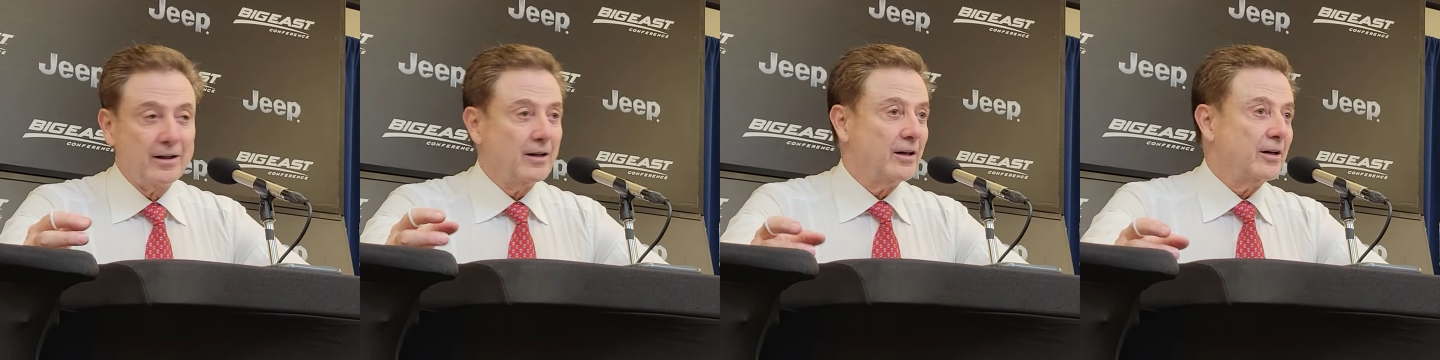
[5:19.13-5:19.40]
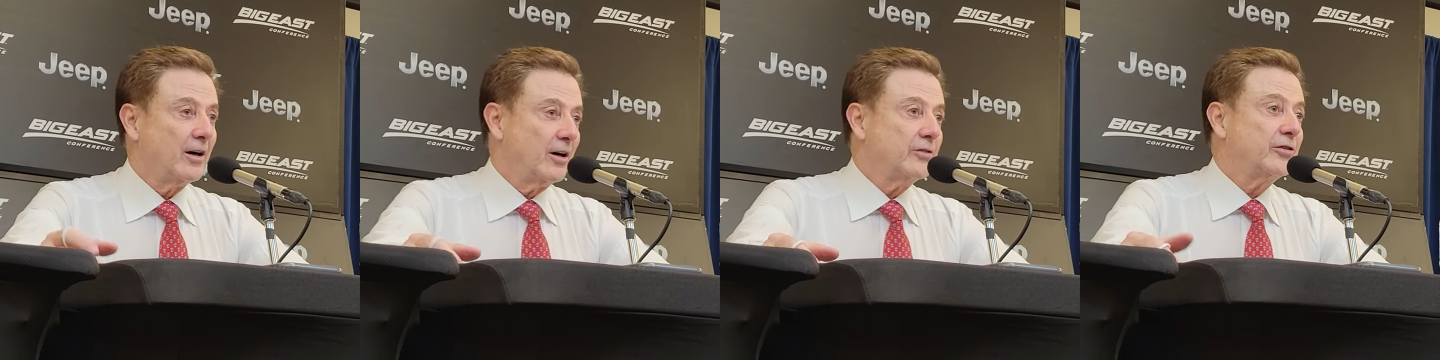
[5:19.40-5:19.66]

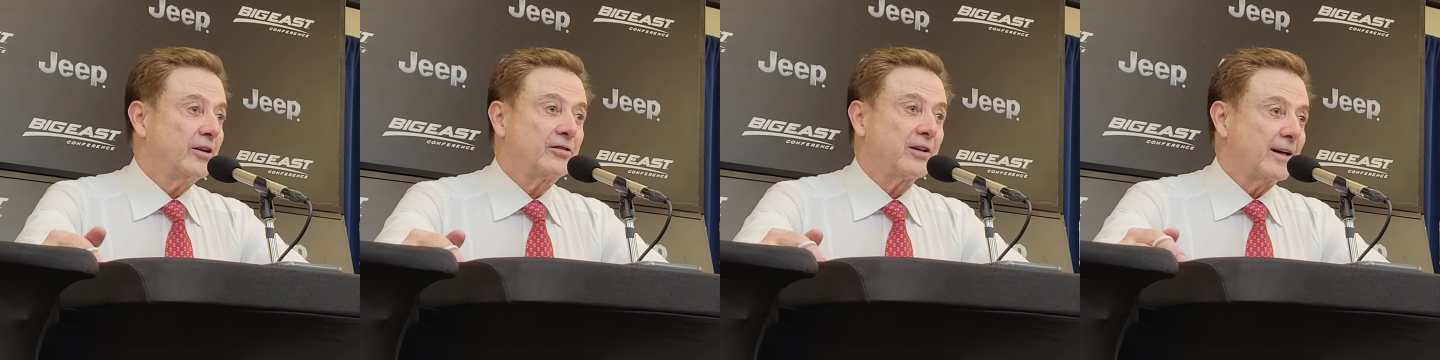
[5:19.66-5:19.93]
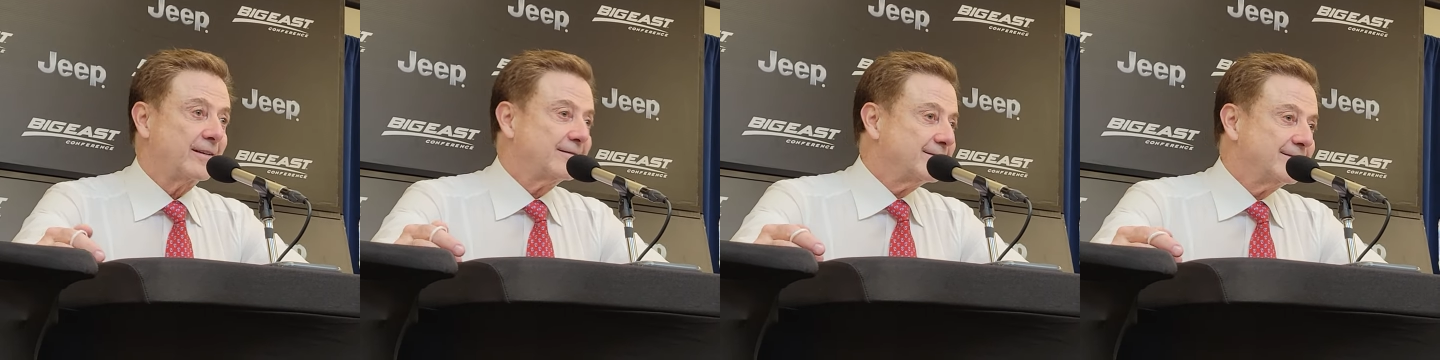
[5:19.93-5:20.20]
R J's
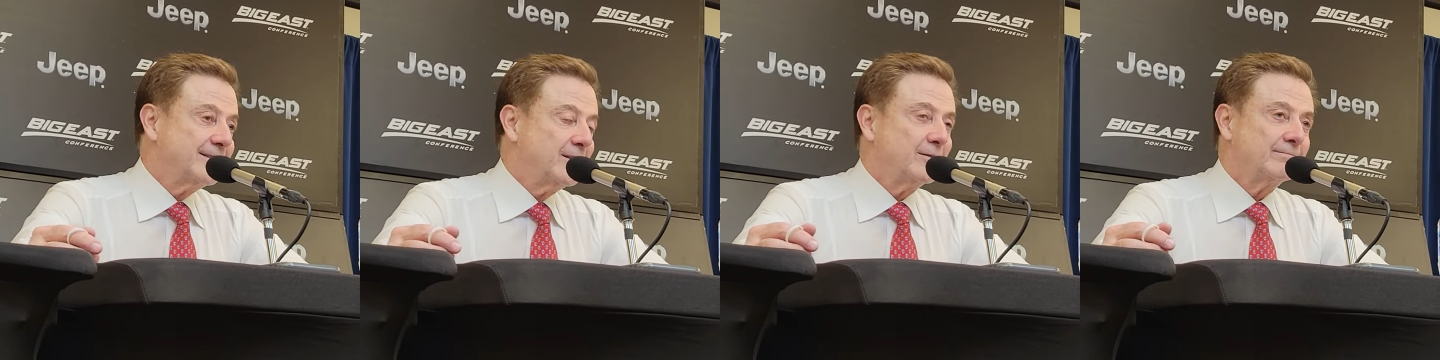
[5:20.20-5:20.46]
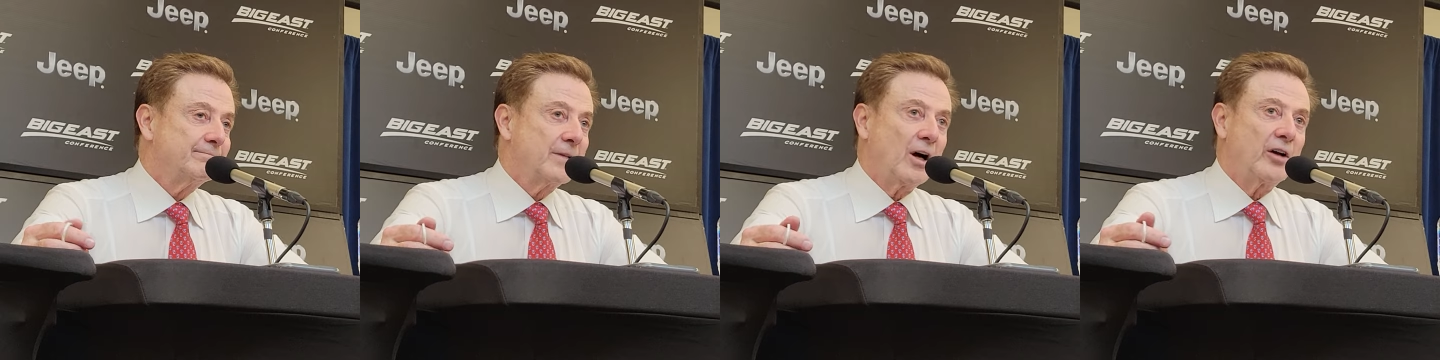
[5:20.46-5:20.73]
like, you
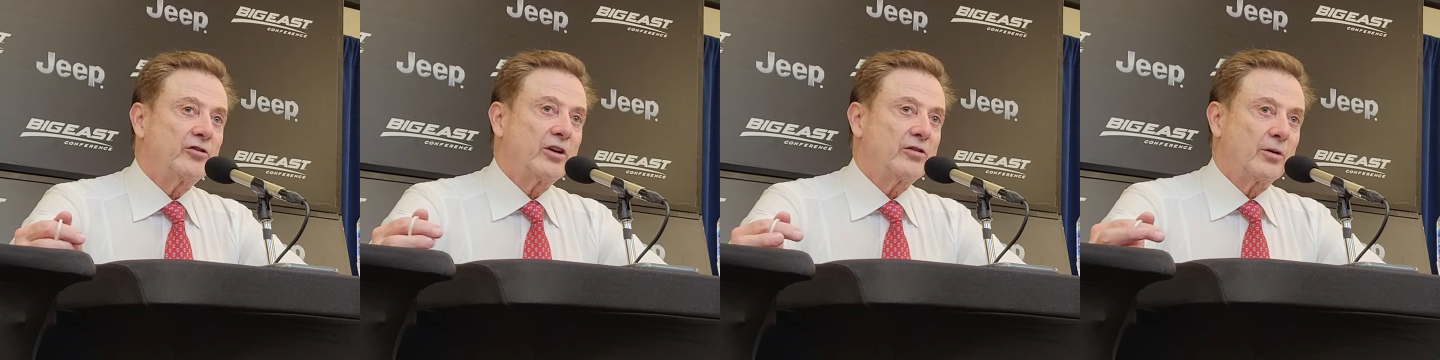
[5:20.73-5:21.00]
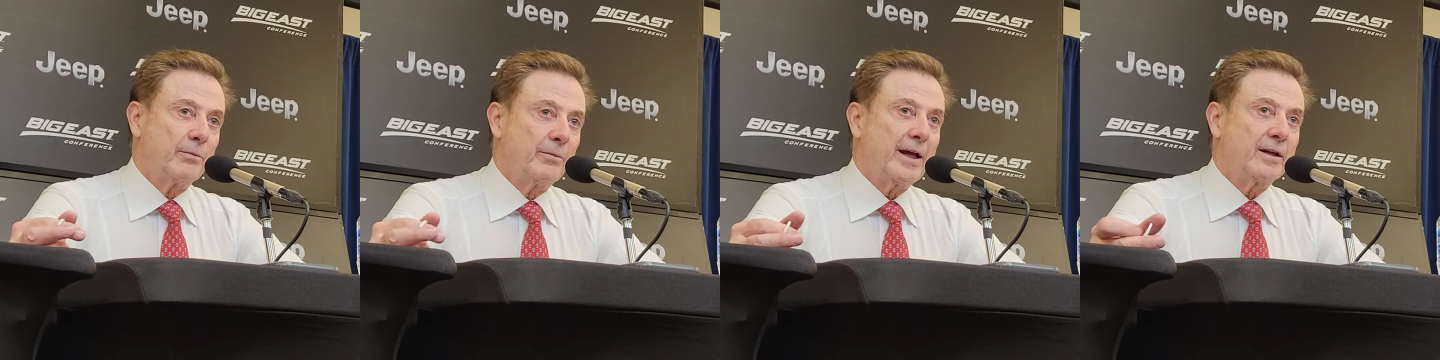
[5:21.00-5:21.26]
know, R
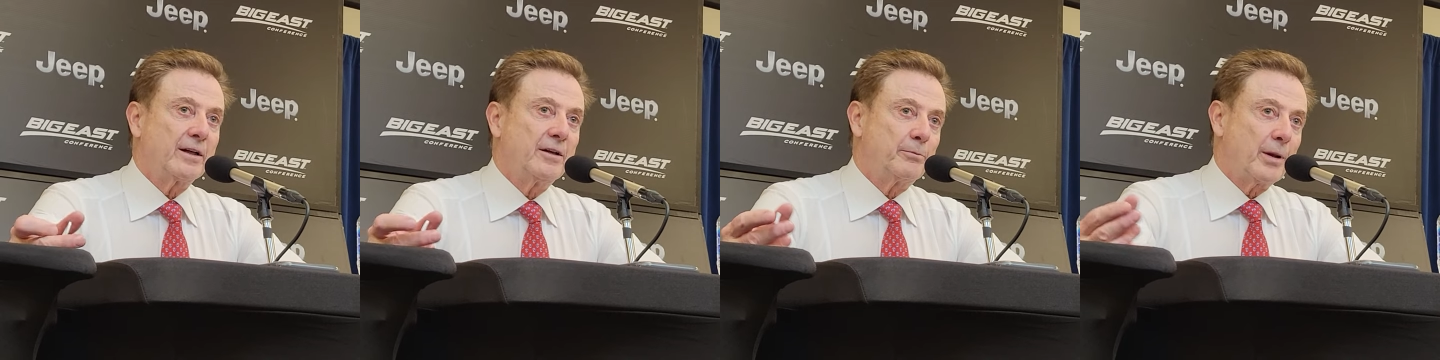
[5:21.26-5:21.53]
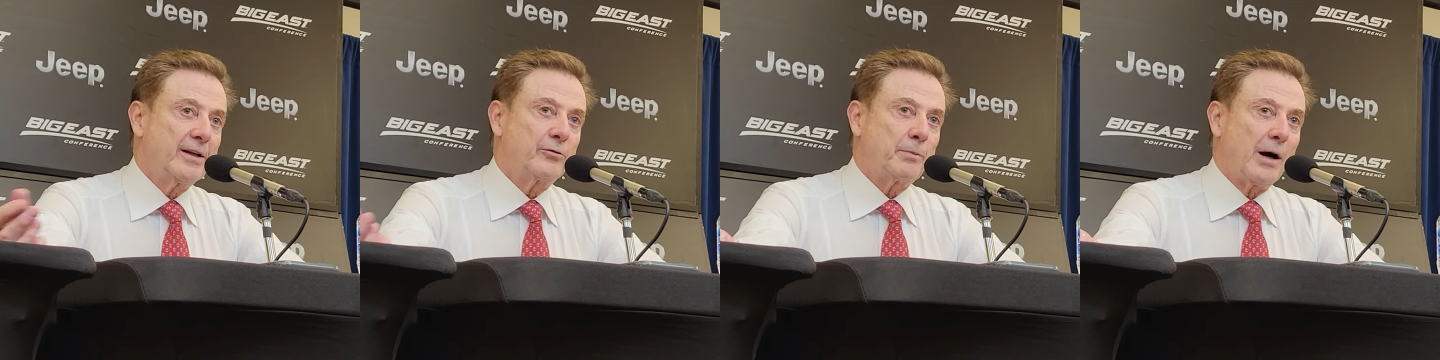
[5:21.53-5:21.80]
J's a man. He
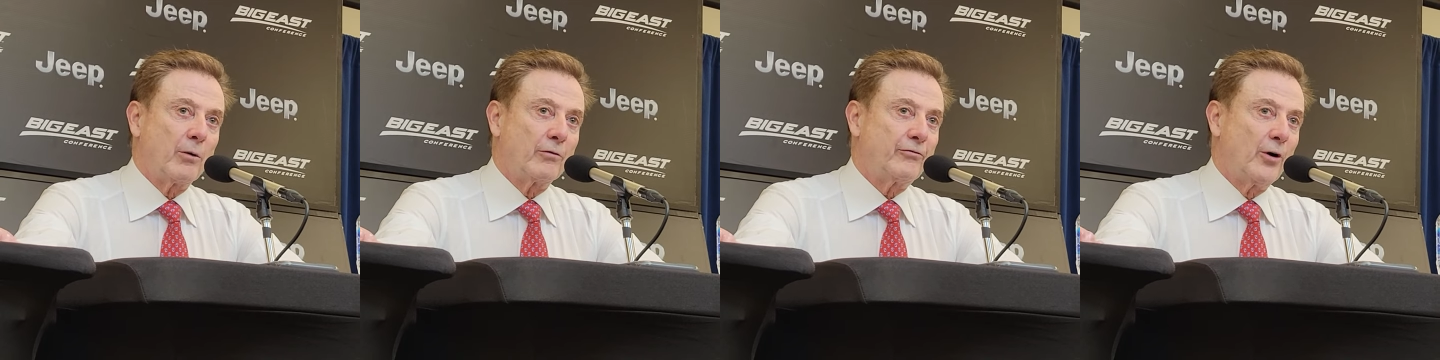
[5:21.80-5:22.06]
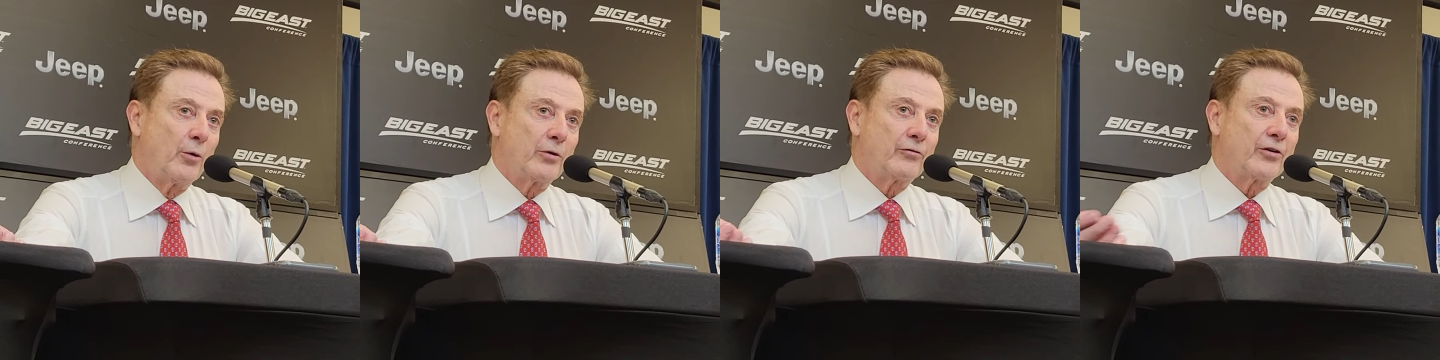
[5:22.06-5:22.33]
plays power
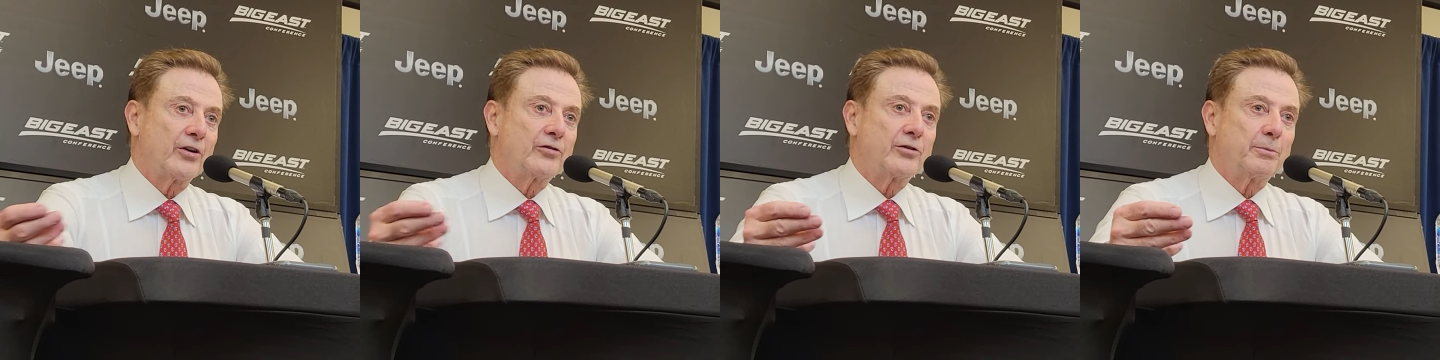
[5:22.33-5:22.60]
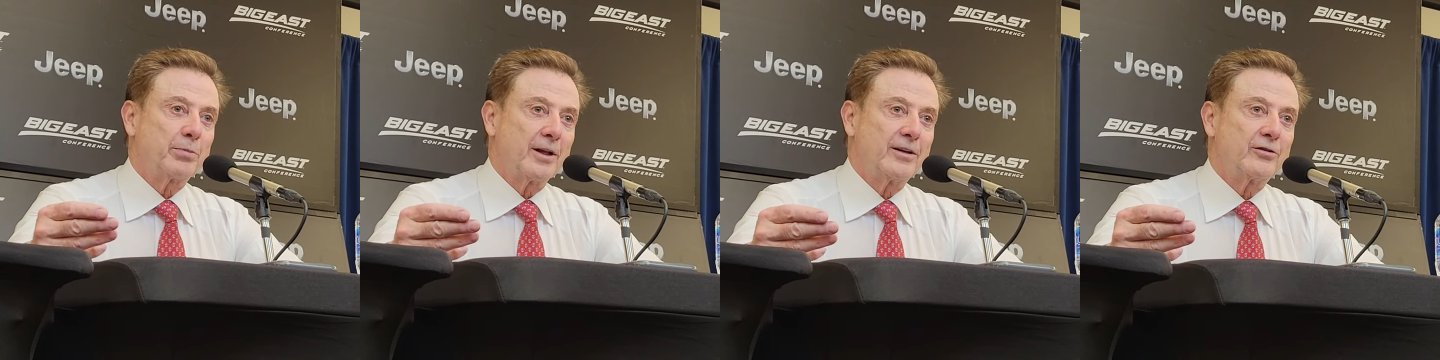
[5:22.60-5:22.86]
forward for us.
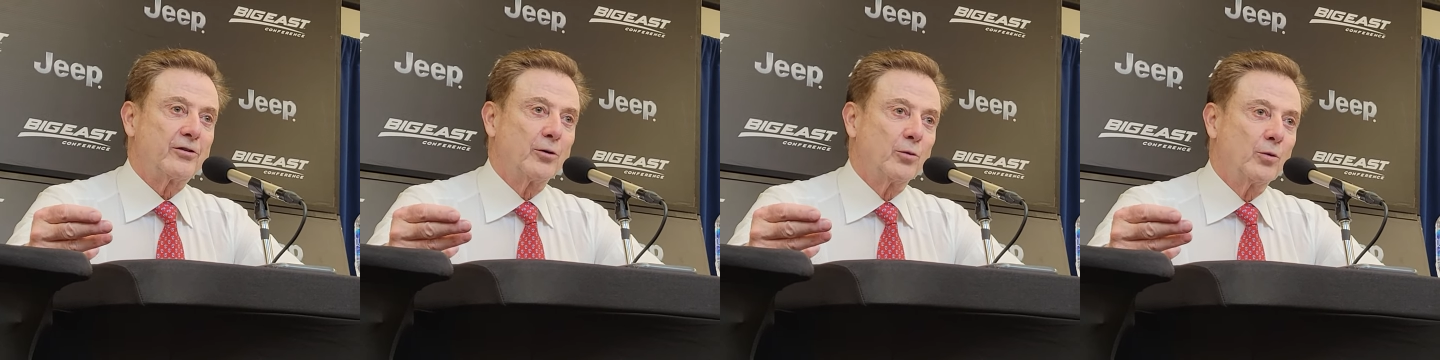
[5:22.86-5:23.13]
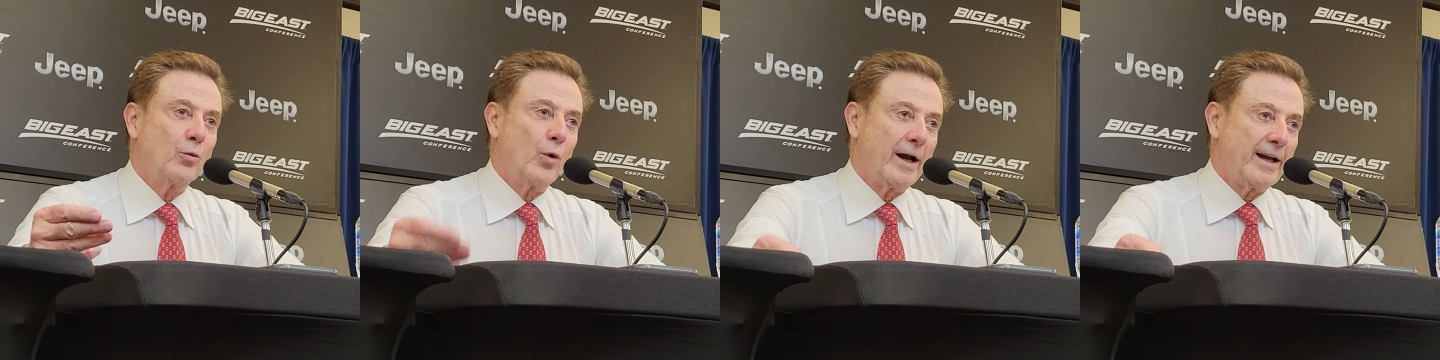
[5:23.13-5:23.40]
He plays the
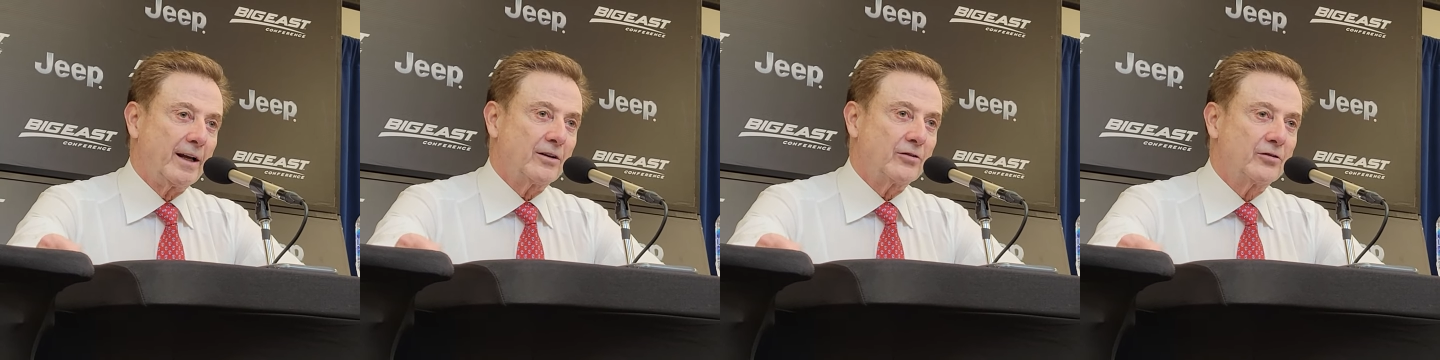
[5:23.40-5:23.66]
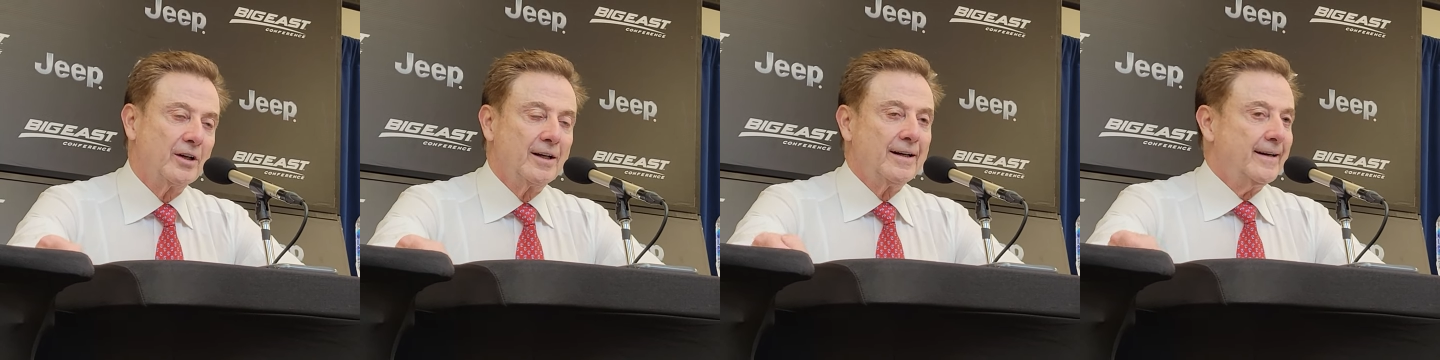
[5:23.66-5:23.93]
wings.